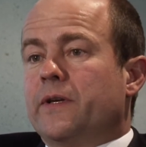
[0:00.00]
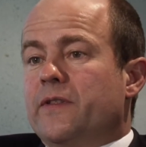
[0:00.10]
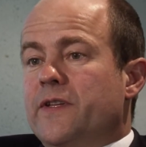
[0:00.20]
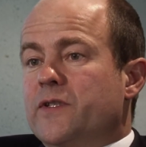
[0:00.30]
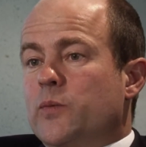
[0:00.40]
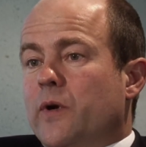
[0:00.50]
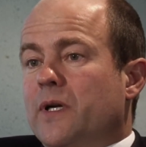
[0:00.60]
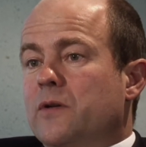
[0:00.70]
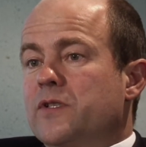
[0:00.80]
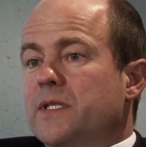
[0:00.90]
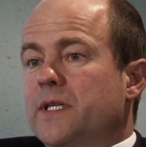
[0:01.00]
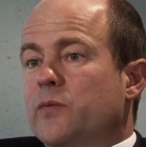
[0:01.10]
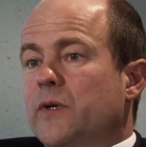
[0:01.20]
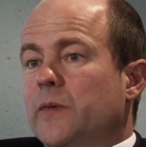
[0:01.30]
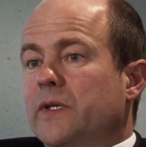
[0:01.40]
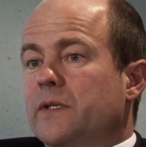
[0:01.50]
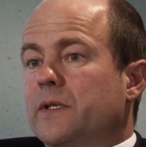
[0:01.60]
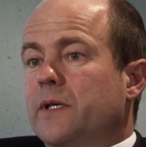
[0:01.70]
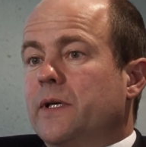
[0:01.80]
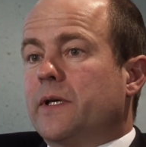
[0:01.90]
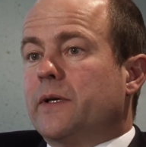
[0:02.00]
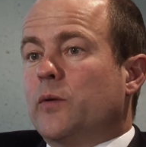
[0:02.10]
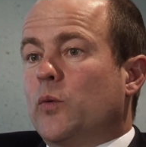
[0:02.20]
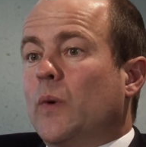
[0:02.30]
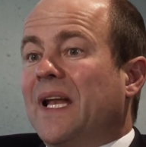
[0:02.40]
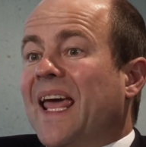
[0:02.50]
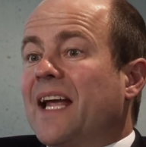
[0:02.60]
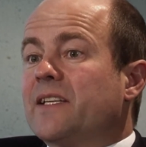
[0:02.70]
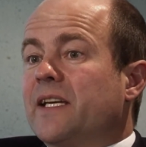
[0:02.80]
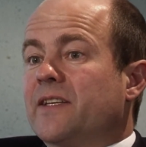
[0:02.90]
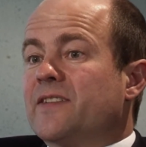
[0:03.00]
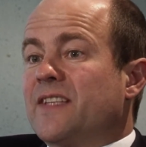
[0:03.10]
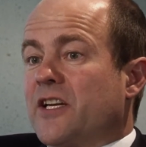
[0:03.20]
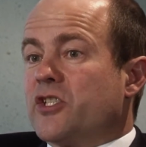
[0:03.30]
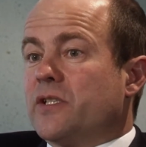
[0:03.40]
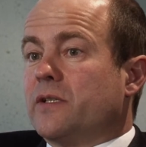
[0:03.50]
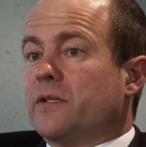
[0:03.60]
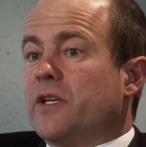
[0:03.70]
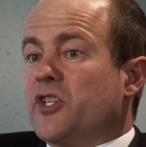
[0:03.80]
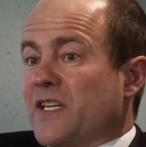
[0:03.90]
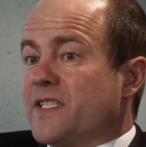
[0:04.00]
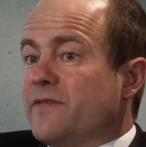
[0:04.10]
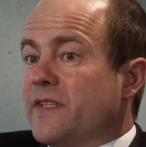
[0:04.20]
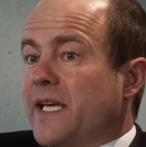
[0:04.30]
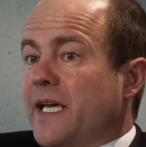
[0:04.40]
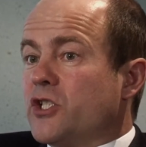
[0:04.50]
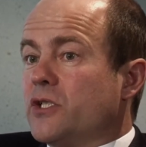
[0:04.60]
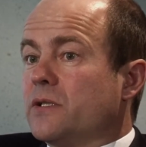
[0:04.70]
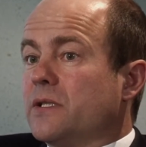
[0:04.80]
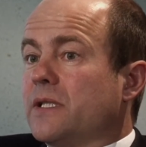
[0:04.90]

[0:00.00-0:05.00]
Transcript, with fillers: This work council agreement will act as such a justification,